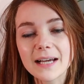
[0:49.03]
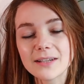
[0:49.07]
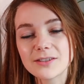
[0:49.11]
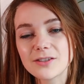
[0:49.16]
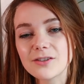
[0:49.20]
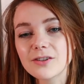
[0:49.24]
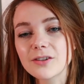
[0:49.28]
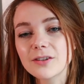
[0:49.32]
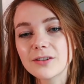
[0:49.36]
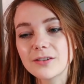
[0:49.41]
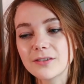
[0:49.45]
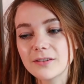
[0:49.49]
As
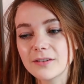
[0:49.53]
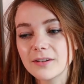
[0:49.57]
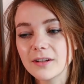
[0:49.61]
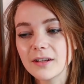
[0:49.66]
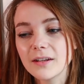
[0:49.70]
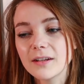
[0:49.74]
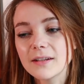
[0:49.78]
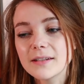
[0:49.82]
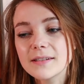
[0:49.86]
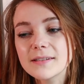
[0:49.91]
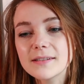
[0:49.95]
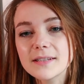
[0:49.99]
you can
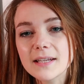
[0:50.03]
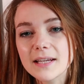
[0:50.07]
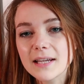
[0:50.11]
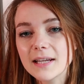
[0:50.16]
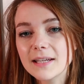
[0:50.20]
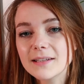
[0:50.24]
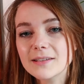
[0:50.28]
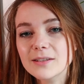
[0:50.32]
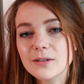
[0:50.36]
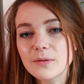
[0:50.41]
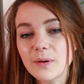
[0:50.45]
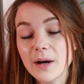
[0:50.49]

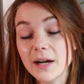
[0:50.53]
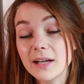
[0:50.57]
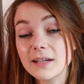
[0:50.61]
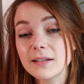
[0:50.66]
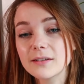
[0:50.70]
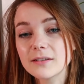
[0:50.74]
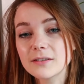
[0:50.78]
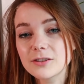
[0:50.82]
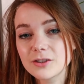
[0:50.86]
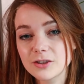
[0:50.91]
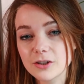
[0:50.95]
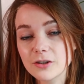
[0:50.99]
see, it's quite
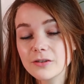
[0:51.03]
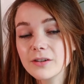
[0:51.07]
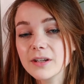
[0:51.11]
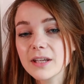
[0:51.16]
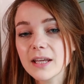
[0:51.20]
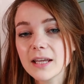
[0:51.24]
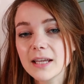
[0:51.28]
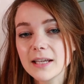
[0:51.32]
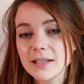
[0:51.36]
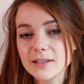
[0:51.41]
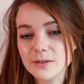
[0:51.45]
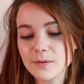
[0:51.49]

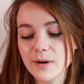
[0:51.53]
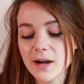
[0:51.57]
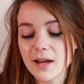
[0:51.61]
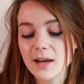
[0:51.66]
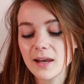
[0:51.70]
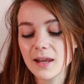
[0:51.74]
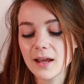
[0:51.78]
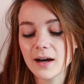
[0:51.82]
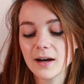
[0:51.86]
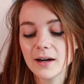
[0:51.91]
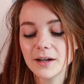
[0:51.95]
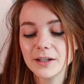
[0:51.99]
chunky, it's
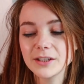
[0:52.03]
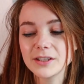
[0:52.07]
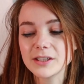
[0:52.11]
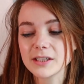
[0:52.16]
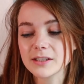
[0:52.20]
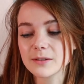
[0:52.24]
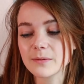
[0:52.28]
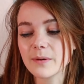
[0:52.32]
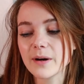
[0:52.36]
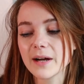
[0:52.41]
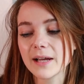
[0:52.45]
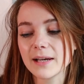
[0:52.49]
quite large,
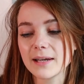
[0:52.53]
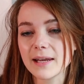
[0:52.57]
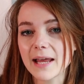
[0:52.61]
it's quite